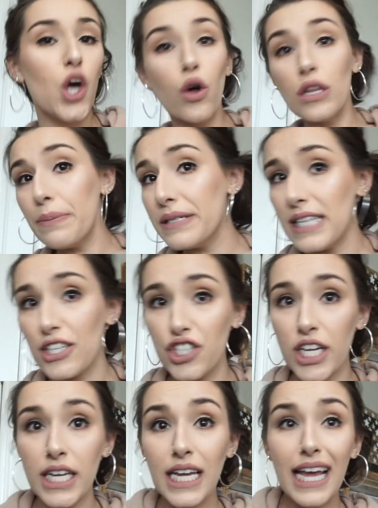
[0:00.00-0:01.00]
only
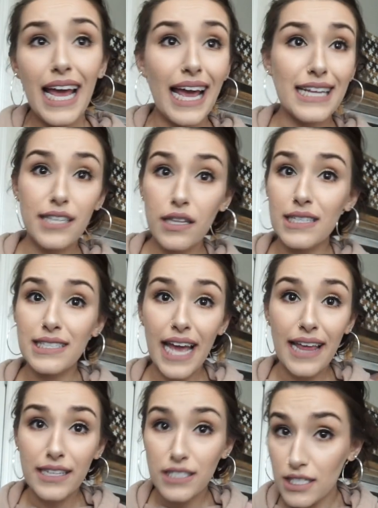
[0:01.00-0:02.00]
position until this
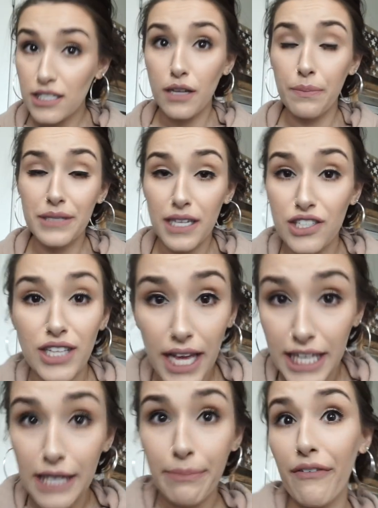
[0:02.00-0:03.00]
day that's the still position that
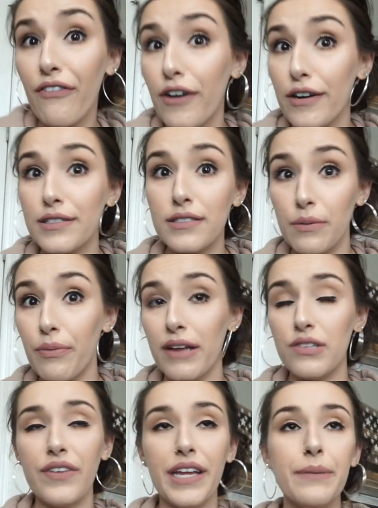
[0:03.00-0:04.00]
he prefers to
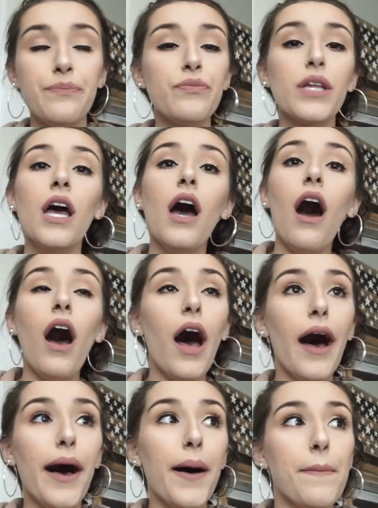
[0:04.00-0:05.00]
breastfeed.
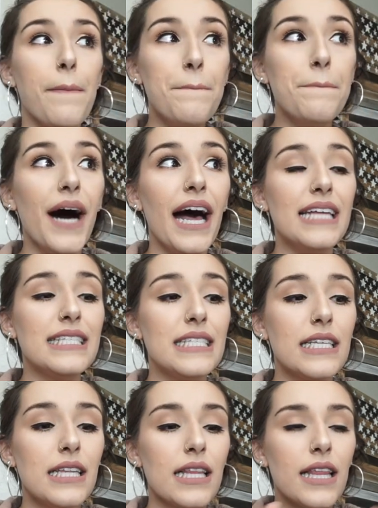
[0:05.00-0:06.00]
Um, but
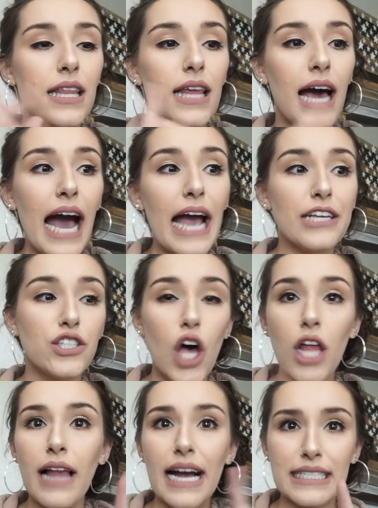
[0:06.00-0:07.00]
I
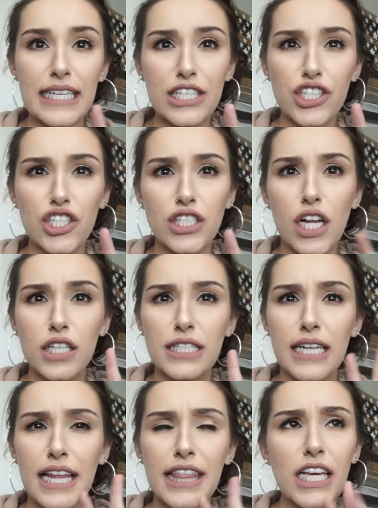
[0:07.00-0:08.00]
saw a lactation
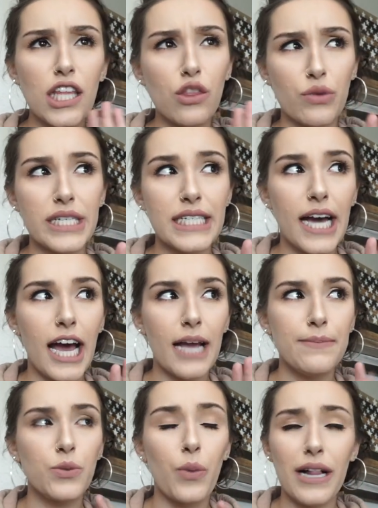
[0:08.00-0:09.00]
consultant, I think three
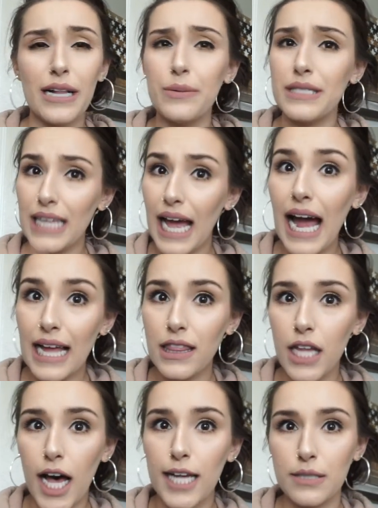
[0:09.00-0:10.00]
times while I was at
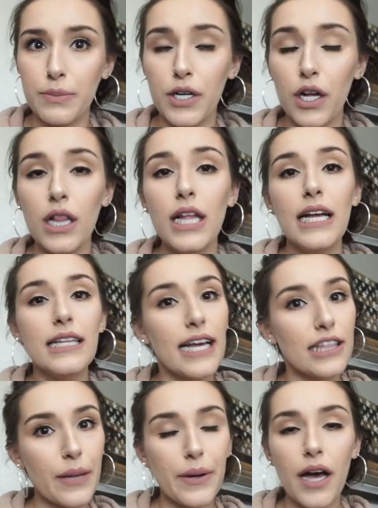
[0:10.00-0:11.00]
the hospital,
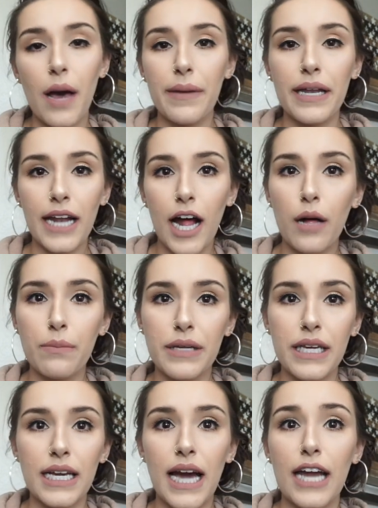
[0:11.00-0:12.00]
that they would come in and help
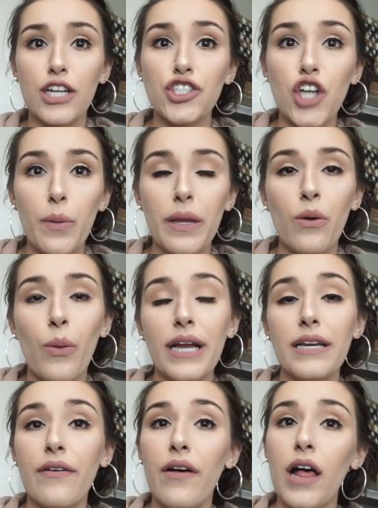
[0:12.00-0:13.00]
me and kind of show me a way
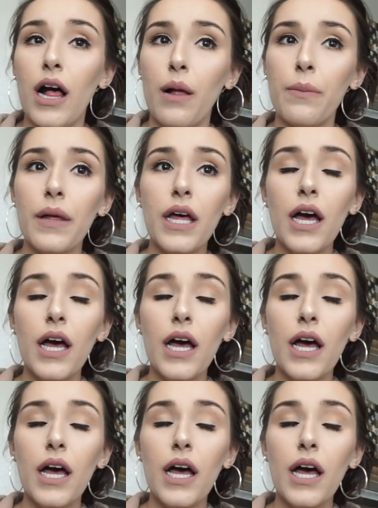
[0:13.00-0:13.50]
to help